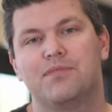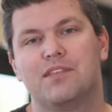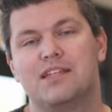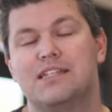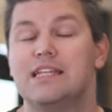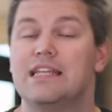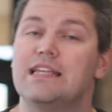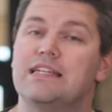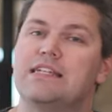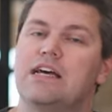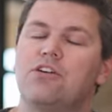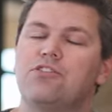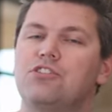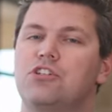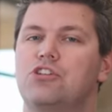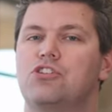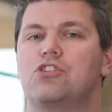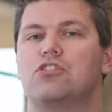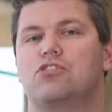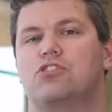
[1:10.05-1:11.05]
See, he tells
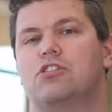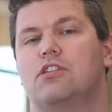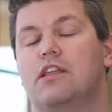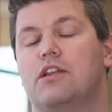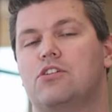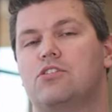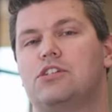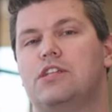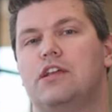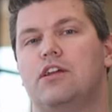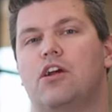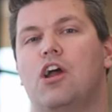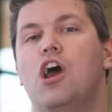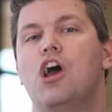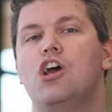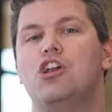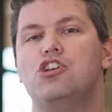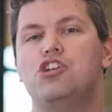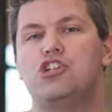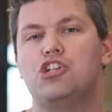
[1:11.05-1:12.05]
the church leaders here,
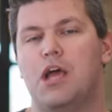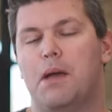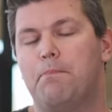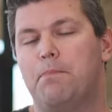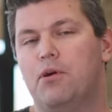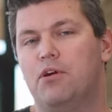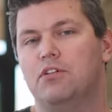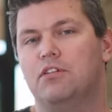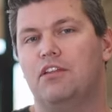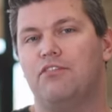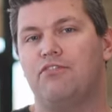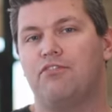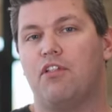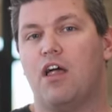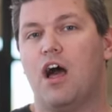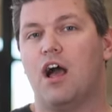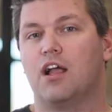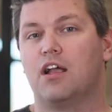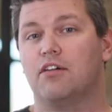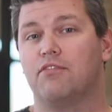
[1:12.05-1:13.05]
Shepherd the
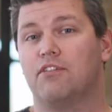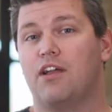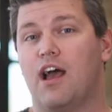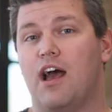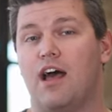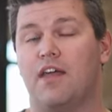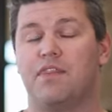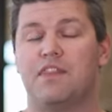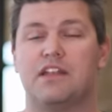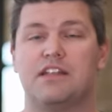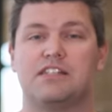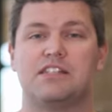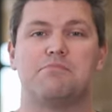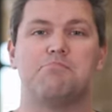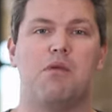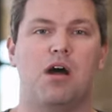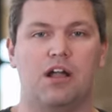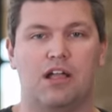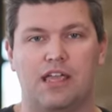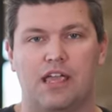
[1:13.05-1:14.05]
flock of God that is
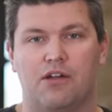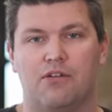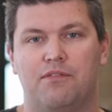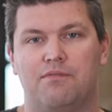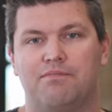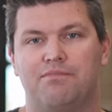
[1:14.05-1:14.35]
among you.